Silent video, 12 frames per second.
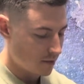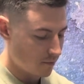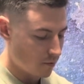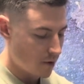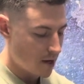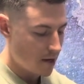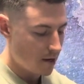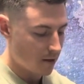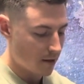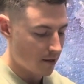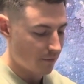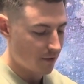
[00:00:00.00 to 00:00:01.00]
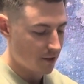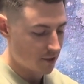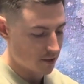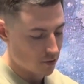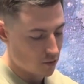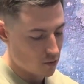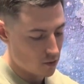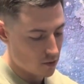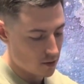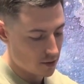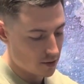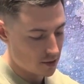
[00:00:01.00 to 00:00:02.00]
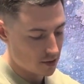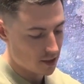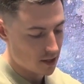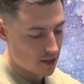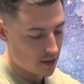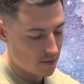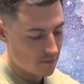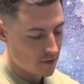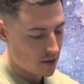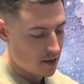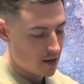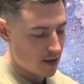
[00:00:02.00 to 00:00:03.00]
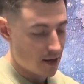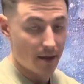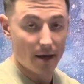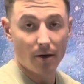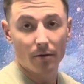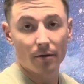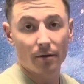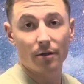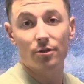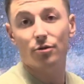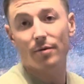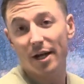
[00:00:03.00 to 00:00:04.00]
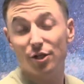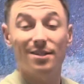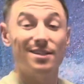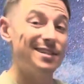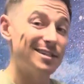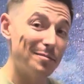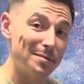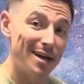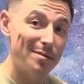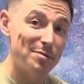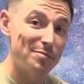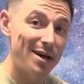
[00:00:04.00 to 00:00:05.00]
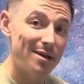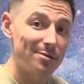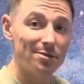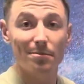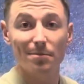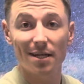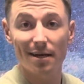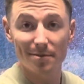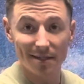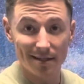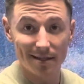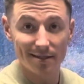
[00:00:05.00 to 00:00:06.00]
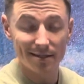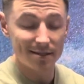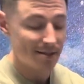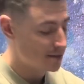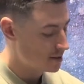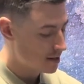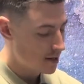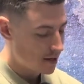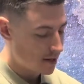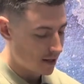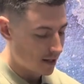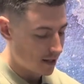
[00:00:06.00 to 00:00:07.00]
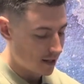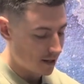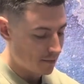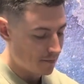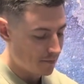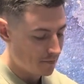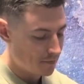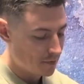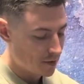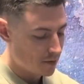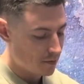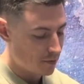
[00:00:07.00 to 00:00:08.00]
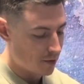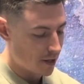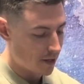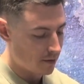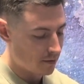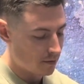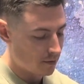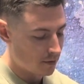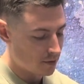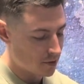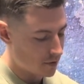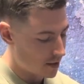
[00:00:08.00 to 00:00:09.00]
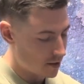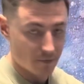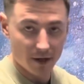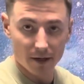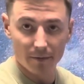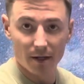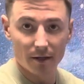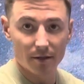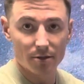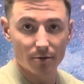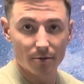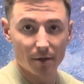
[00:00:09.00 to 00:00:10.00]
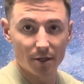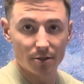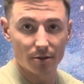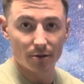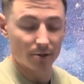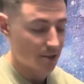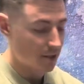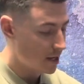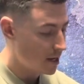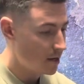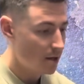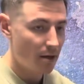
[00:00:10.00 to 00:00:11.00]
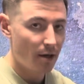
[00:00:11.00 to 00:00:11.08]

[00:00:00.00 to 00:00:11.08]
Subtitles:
of away or kind of facing towards the skin. And now the direction sometimes matters, sometimes it doesn't. But so I recommended this to a patient earlier today.